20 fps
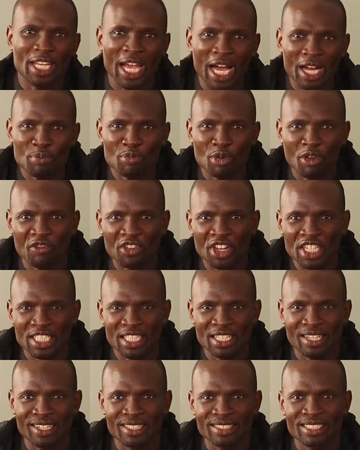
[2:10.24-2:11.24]
young
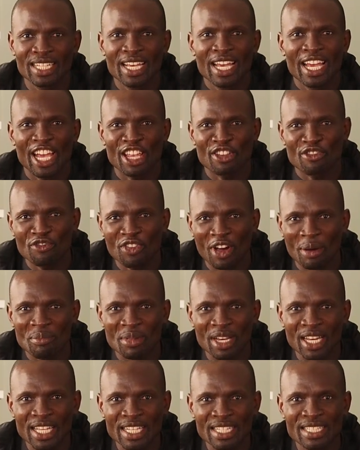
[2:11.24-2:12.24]
professionals and
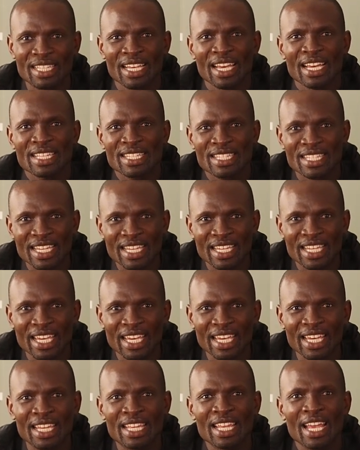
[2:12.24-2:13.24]
families
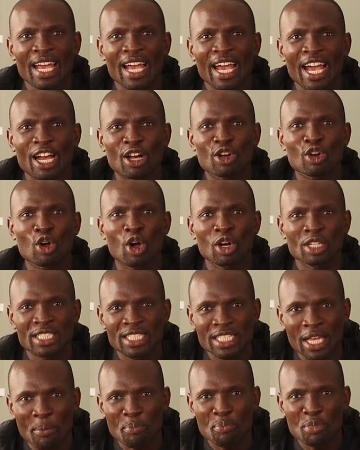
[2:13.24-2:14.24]
seeking a
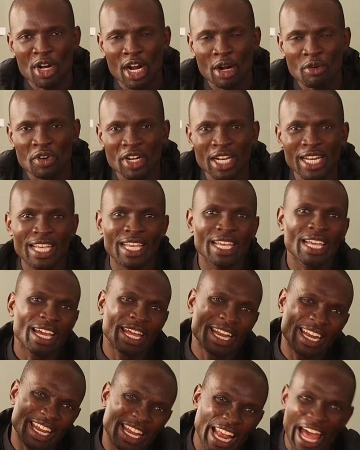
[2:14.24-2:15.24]
contemporary
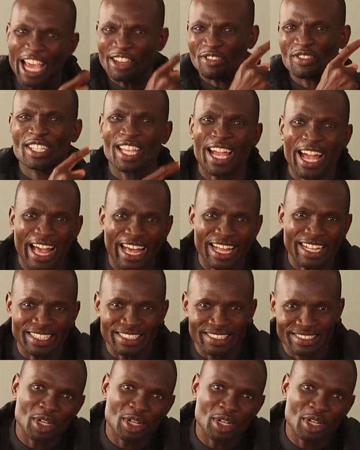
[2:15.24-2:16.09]
lifestyle.